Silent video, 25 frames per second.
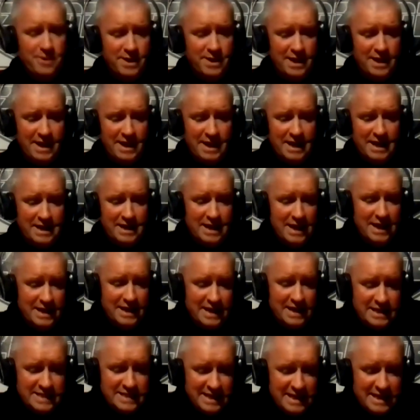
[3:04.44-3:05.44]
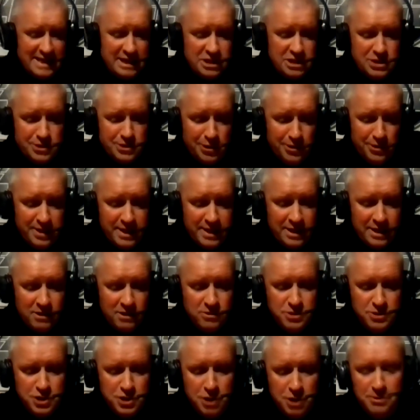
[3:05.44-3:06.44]
I guess I get us started here.
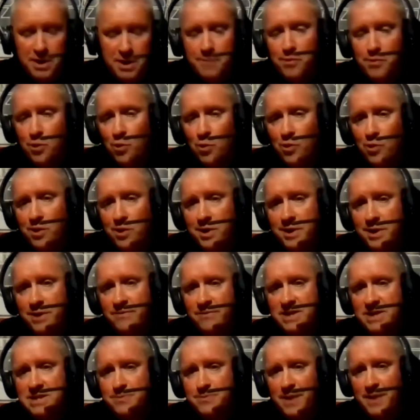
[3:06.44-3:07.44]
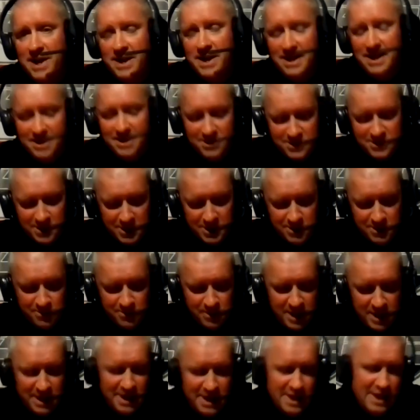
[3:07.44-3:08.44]
Show number 1 of Expanding the Zone.
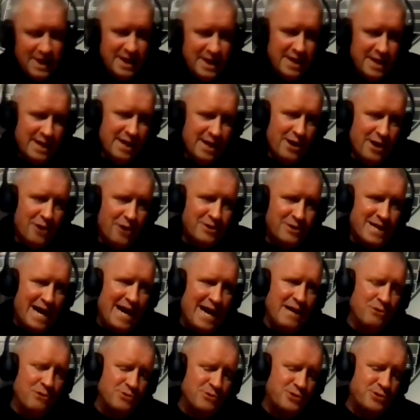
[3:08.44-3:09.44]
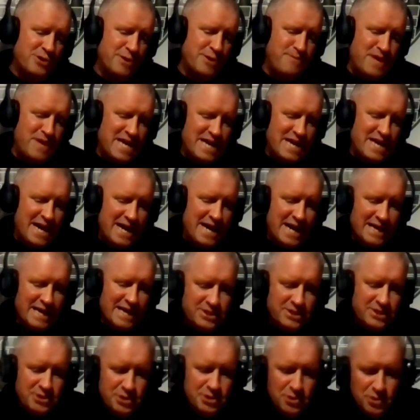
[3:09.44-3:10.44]
Our title is going to be High
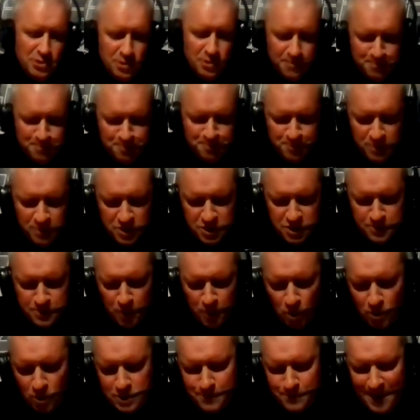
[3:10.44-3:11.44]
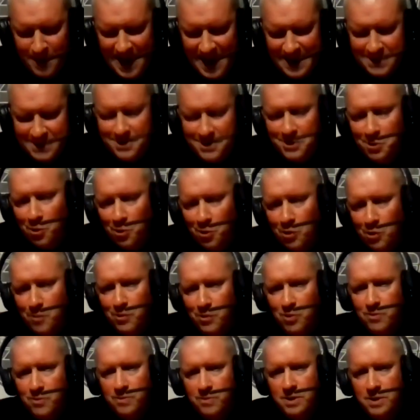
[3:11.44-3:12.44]
School Sports Back to
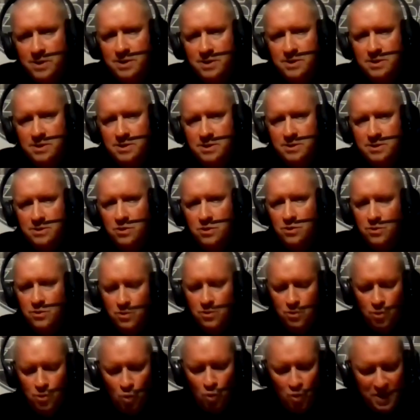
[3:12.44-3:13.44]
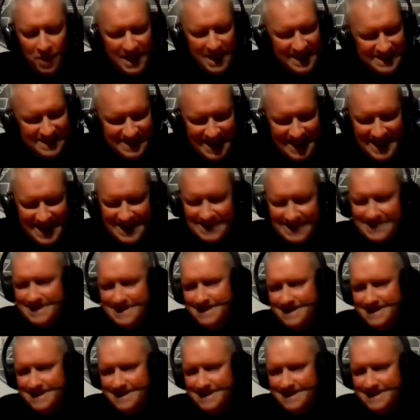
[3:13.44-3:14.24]
Normal. When is that?